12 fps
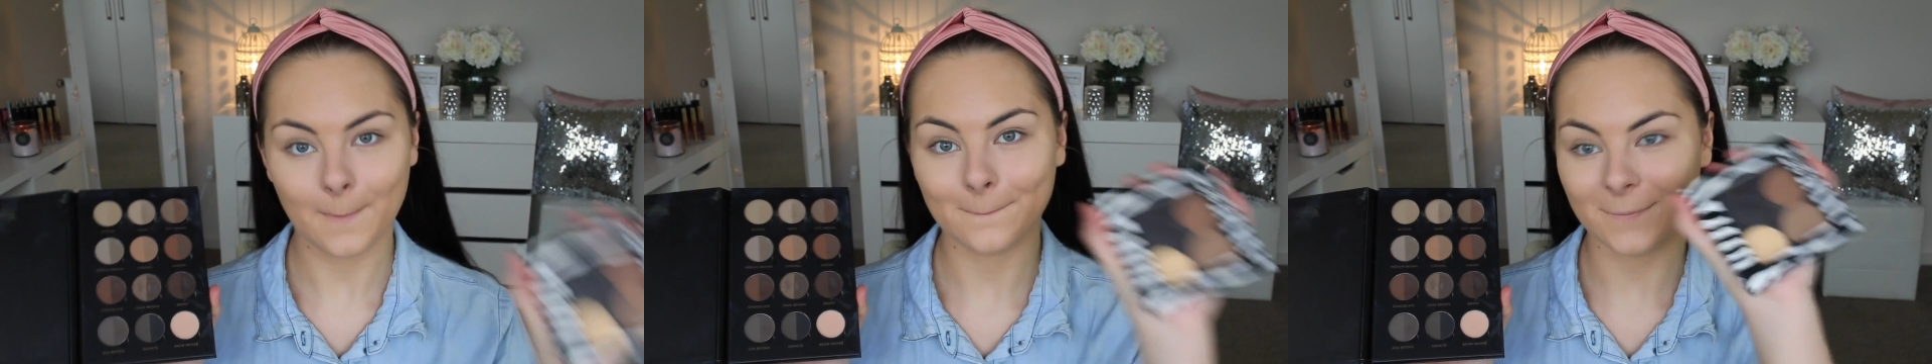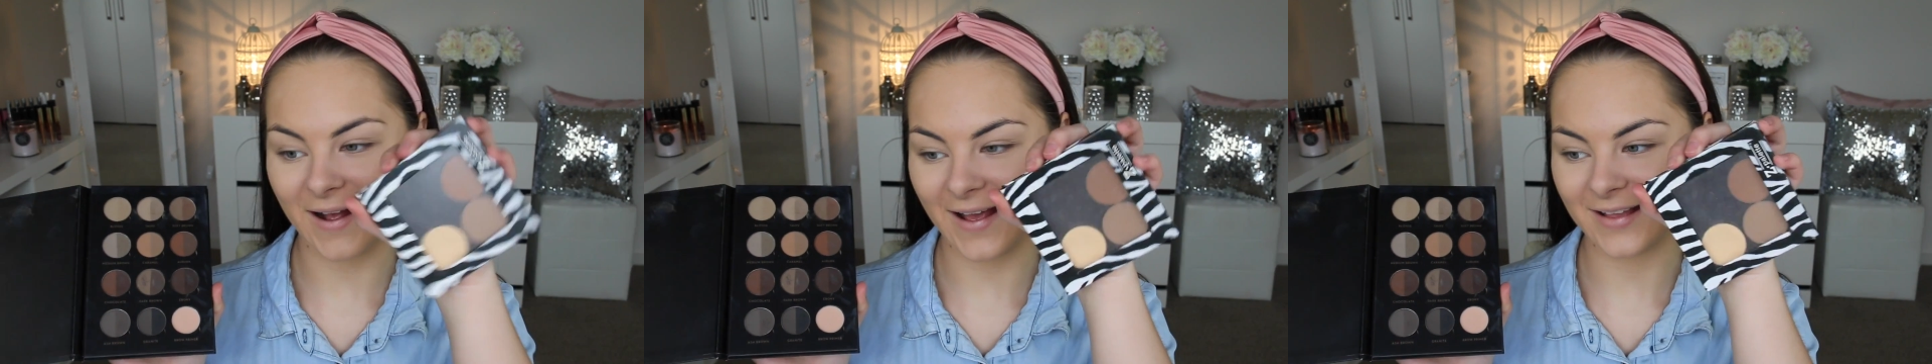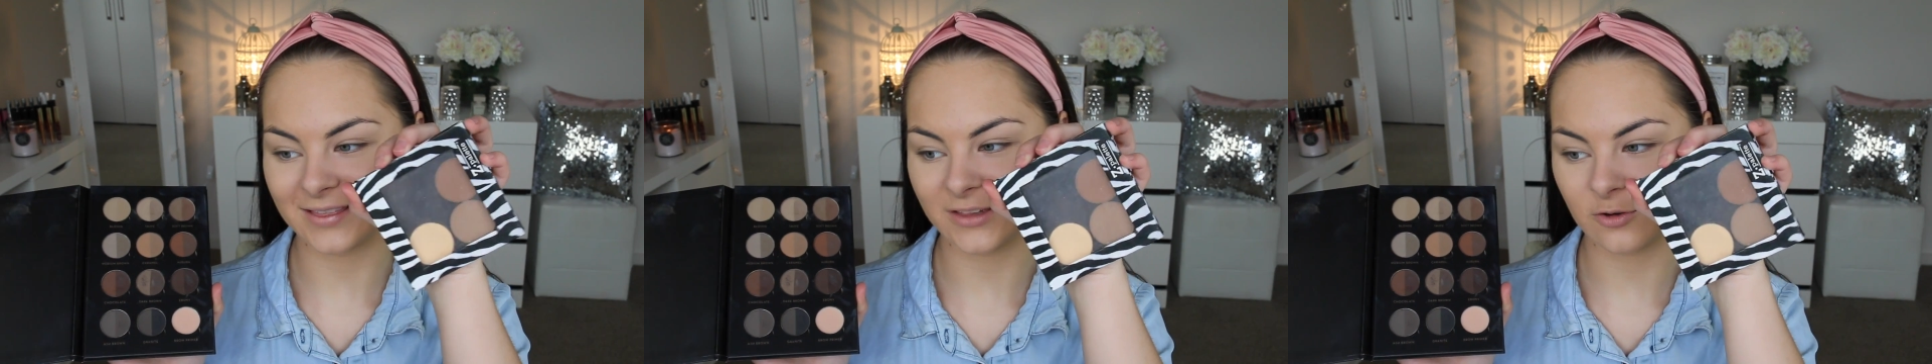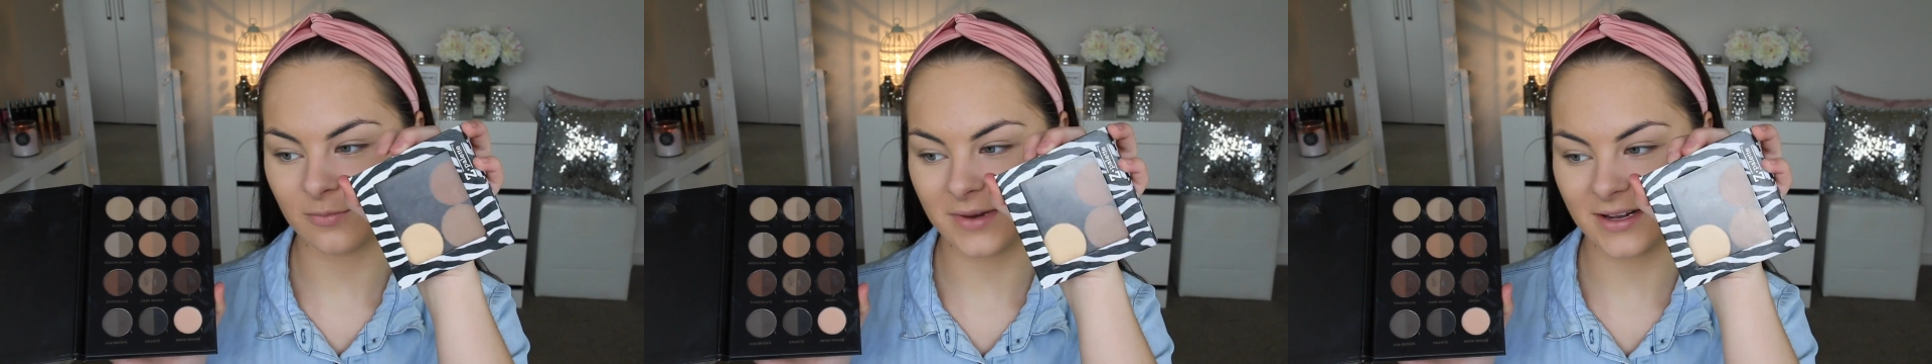my
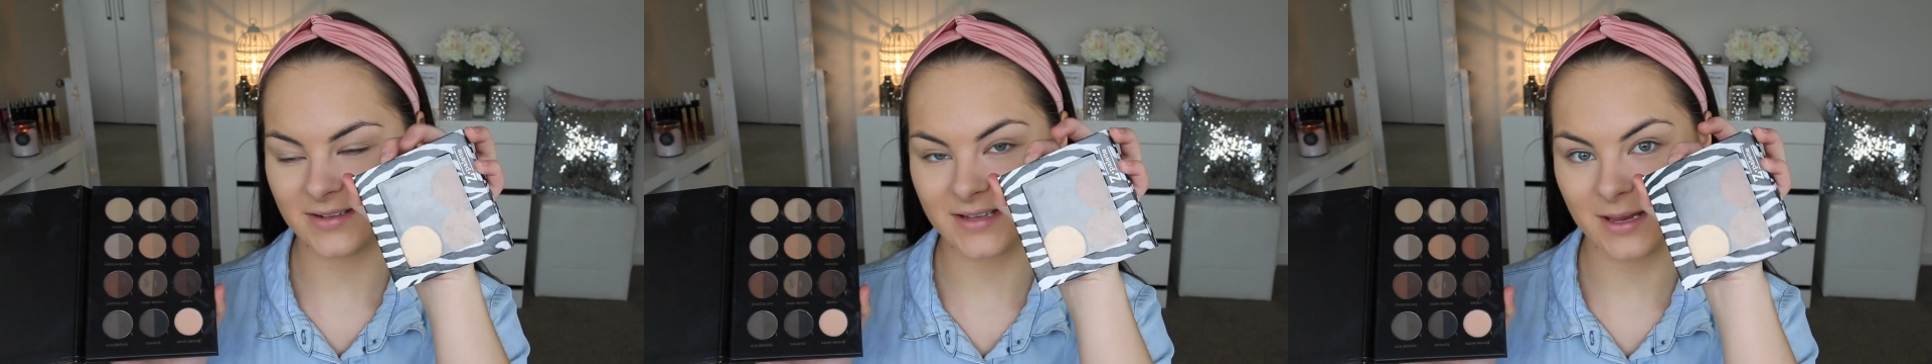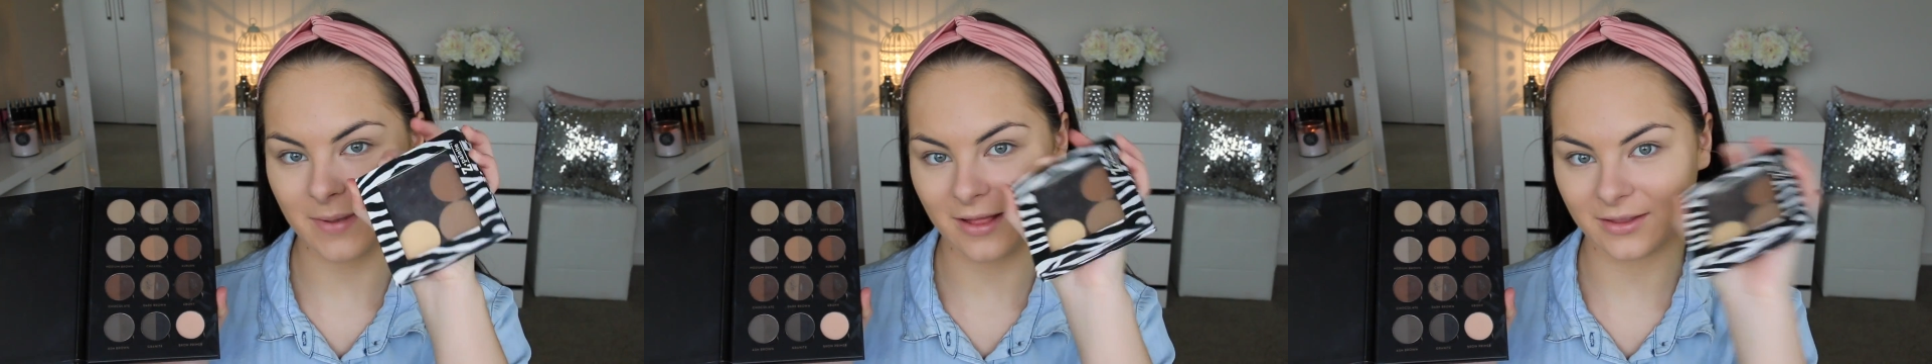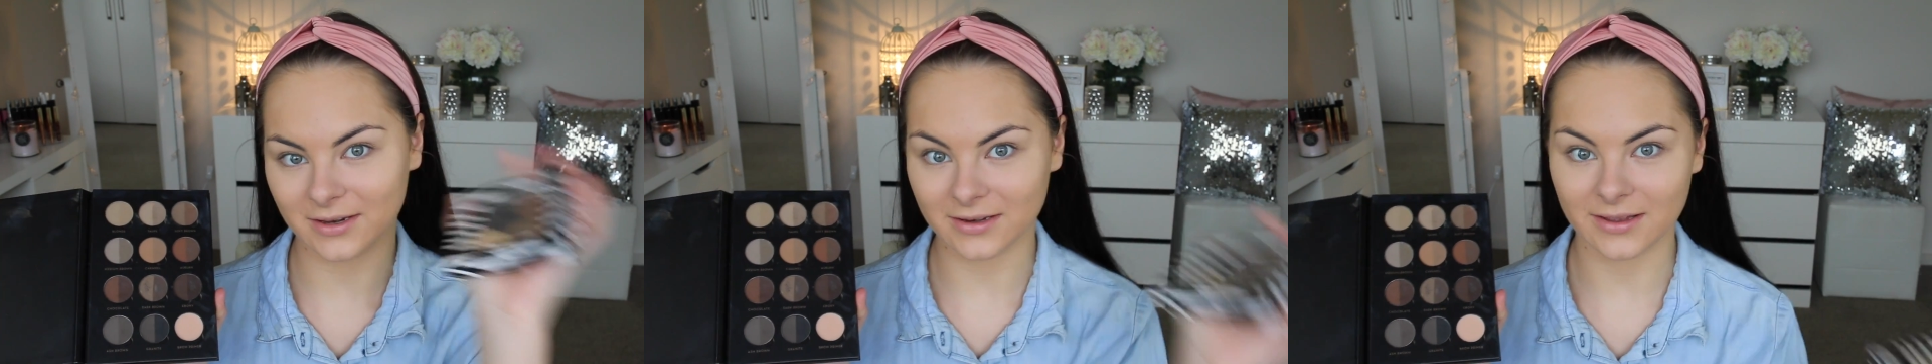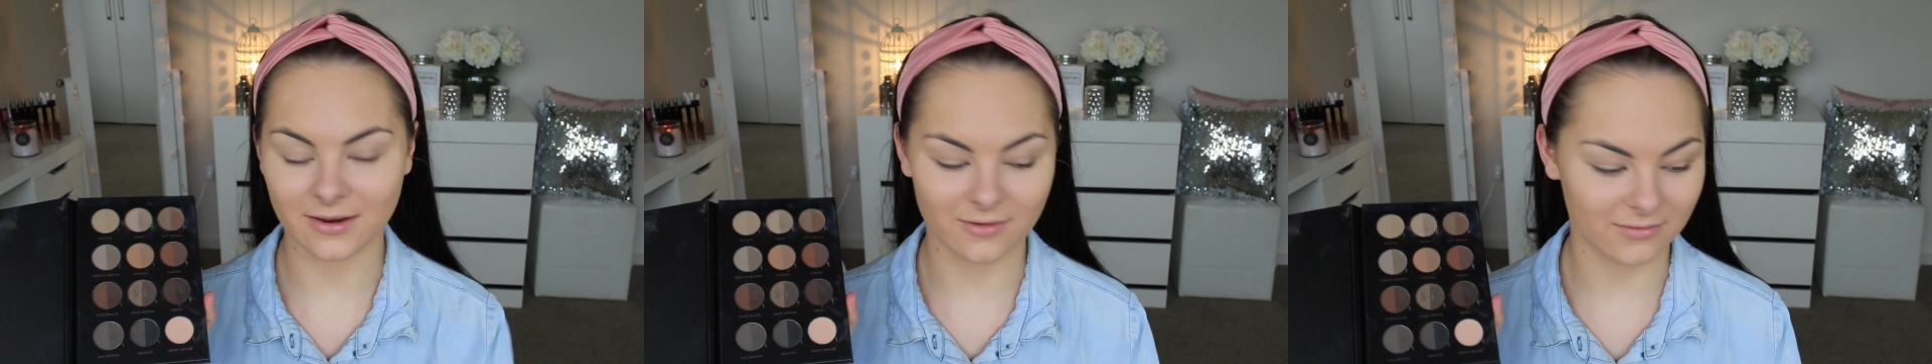little mini Z palette in
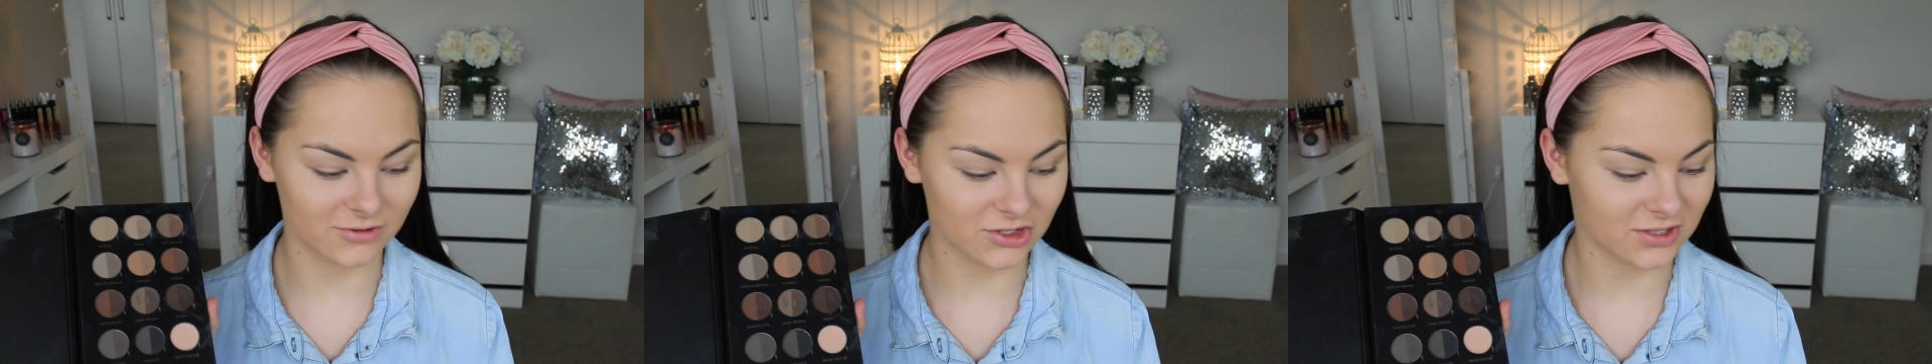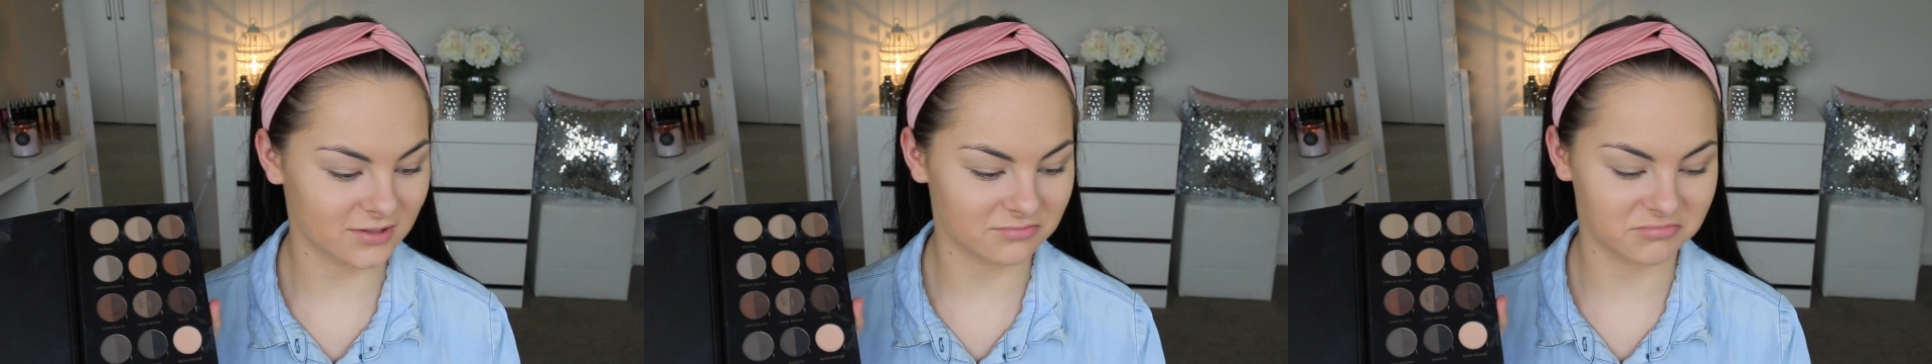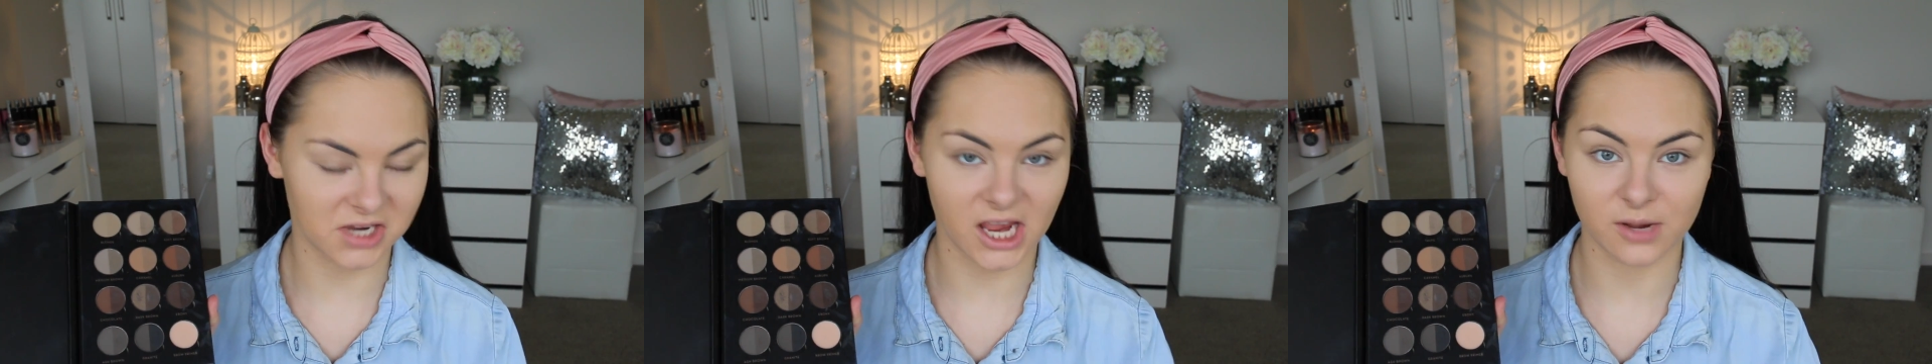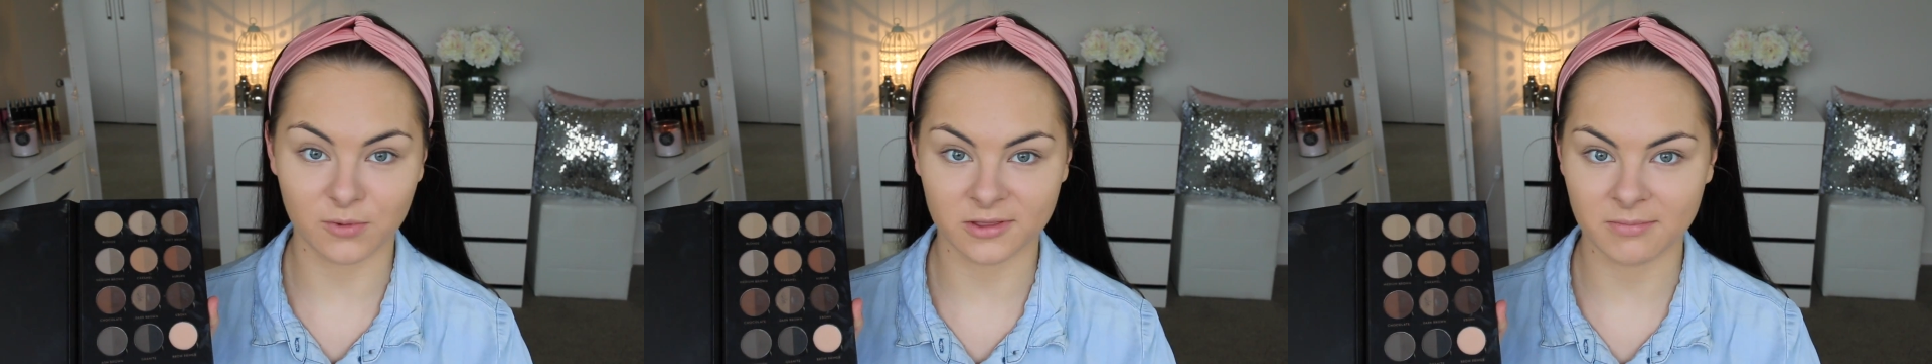here and just
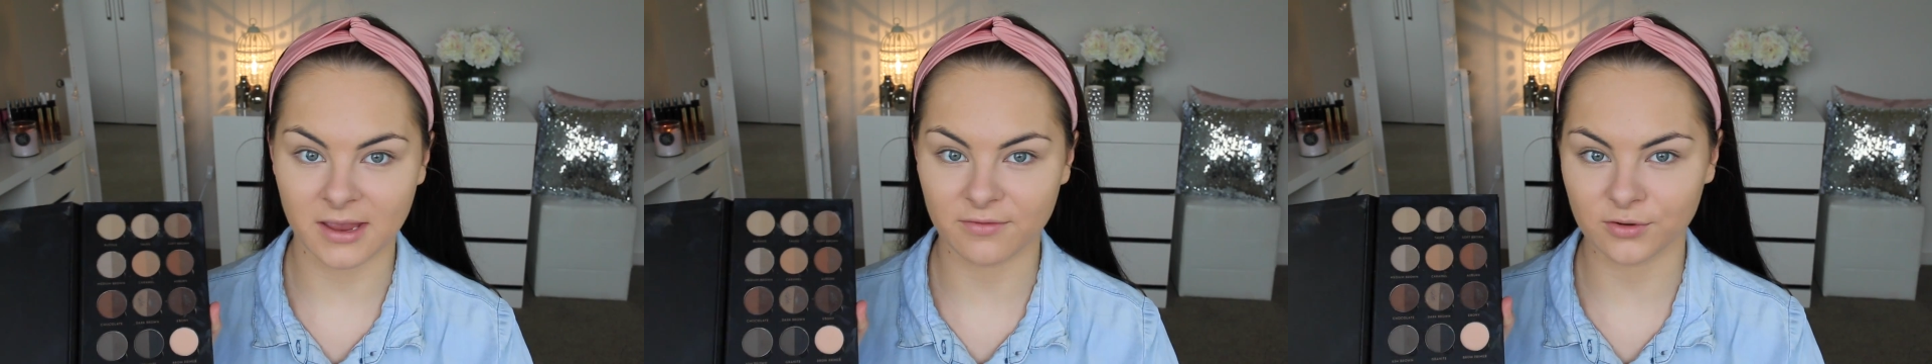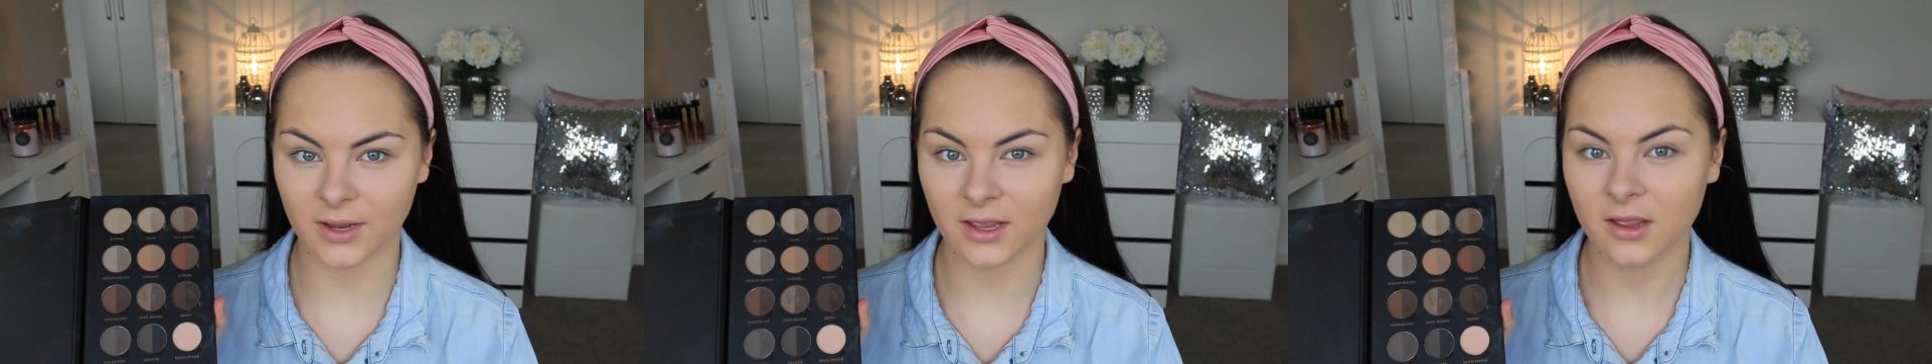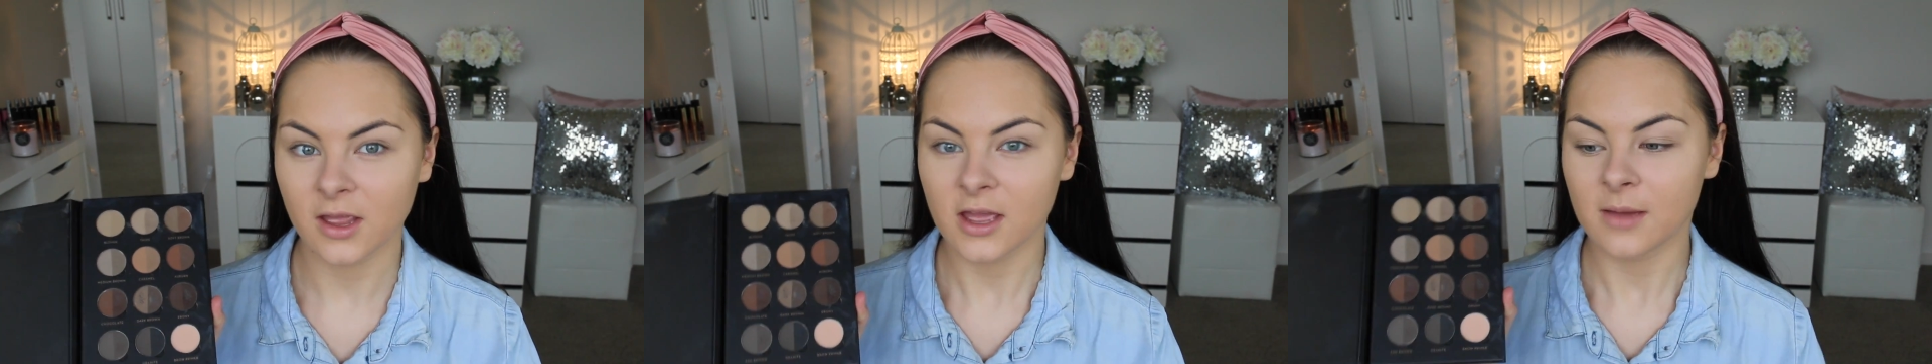take them with me everywhere.